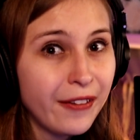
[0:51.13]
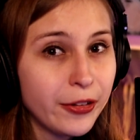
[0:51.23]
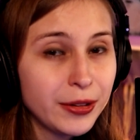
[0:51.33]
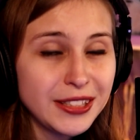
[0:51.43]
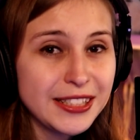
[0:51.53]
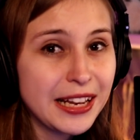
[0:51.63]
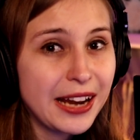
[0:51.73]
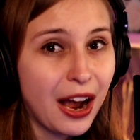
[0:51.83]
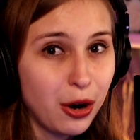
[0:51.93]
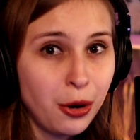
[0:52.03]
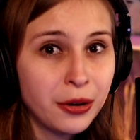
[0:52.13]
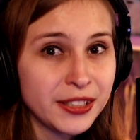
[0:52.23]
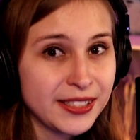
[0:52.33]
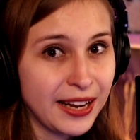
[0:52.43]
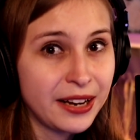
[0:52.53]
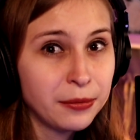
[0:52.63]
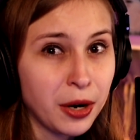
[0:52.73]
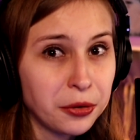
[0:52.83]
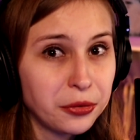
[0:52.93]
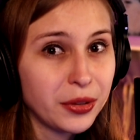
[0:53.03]
We want to set how long this
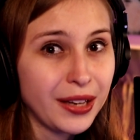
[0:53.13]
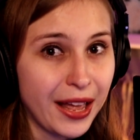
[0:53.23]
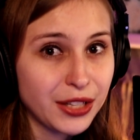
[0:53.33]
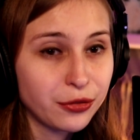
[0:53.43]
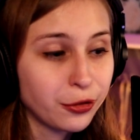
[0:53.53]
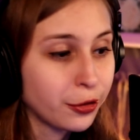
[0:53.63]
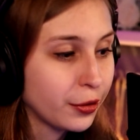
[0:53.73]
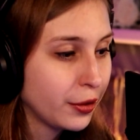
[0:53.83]
timeout will last for.